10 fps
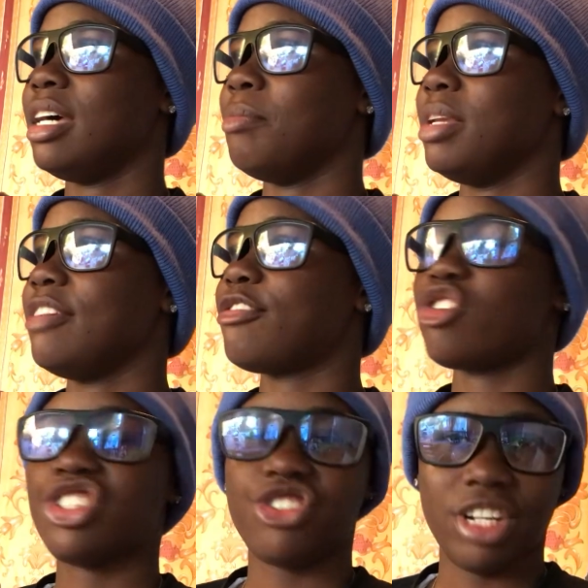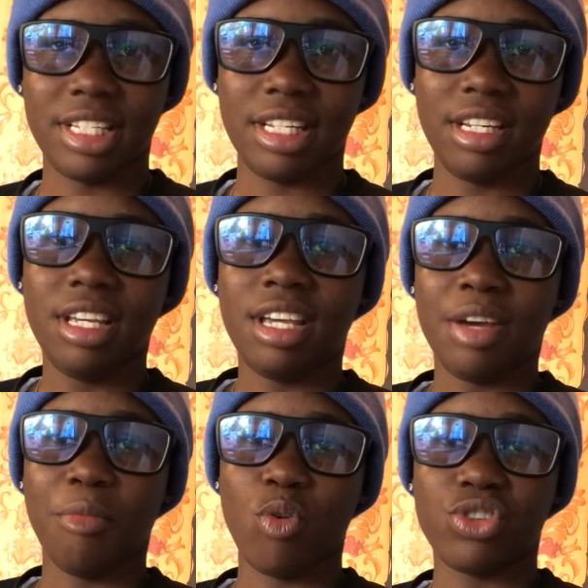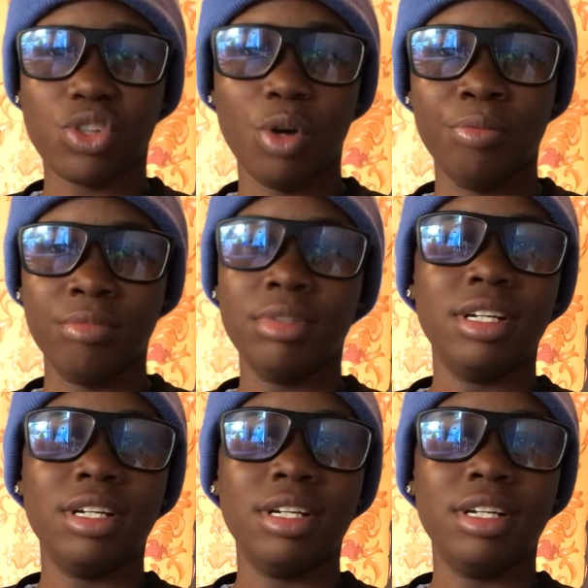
I did frustrated about something